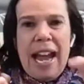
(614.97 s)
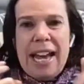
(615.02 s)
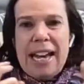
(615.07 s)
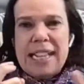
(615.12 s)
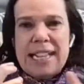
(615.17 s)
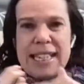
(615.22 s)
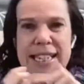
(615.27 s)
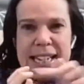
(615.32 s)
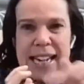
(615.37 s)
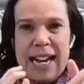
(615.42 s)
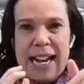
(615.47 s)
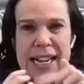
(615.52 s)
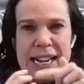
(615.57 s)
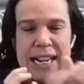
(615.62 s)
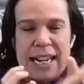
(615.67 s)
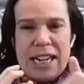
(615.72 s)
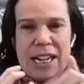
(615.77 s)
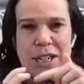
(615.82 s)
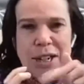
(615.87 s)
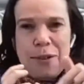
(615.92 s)
and it
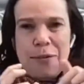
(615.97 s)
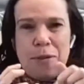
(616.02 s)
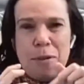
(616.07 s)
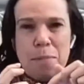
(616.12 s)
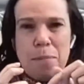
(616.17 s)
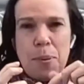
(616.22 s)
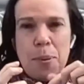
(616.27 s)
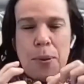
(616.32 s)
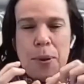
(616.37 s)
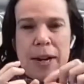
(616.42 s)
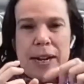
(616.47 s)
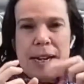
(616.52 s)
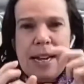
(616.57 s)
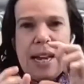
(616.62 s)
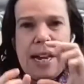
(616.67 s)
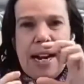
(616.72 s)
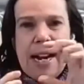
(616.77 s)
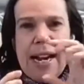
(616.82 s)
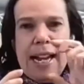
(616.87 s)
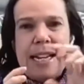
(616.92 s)
started at a different point,
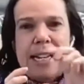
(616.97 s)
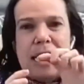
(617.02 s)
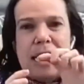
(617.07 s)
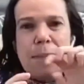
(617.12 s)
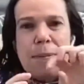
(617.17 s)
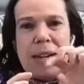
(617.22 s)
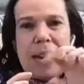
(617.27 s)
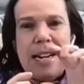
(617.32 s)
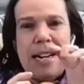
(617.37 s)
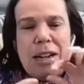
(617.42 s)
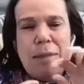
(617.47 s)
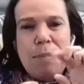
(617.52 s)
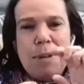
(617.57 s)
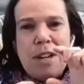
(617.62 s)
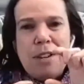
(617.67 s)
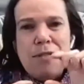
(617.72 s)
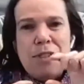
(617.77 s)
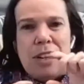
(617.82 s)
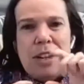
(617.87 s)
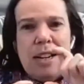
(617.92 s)
and I ended up getting a
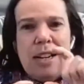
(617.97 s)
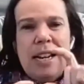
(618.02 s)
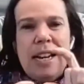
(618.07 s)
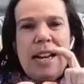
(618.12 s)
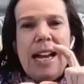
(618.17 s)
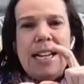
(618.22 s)
bit of a